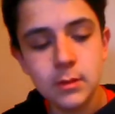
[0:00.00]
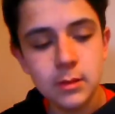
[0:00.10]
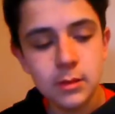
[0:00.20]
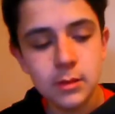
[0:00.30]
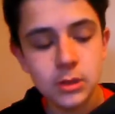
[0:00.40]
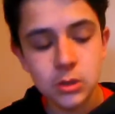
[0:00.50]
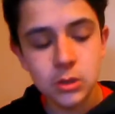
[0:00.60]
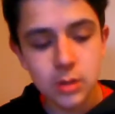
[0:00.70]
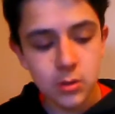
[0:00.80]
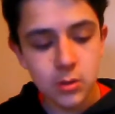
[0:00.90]
So,
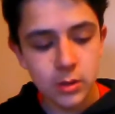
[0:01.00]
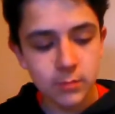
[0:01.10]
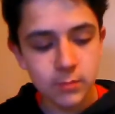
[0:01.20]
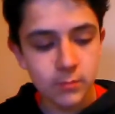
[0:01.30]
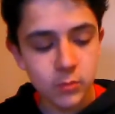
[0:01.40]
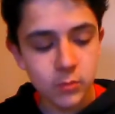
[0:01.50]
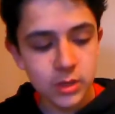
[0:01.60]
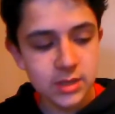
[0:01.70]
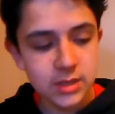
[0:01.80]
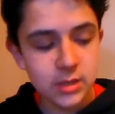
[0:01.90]
like with
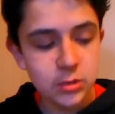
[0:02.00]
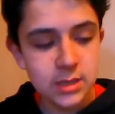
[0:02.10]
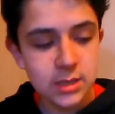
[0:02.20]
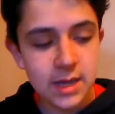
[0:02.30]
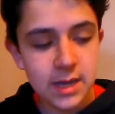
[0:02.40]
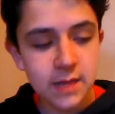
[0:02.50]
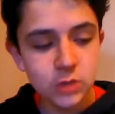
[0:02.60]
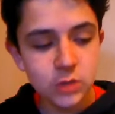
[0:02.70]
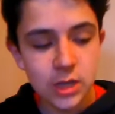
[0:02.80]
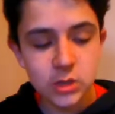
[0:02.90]
accessories, it kind of
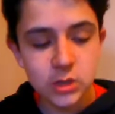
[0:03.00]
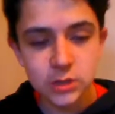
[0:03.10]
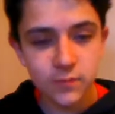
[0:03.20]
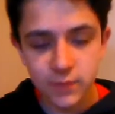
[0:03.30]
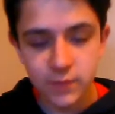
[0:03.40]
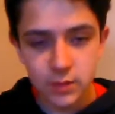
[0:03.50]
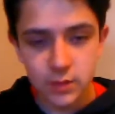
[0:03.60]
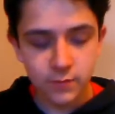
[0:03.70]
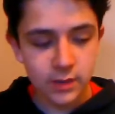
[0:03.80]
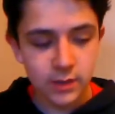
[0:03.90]
changes from figure to
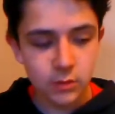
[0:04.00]
figure.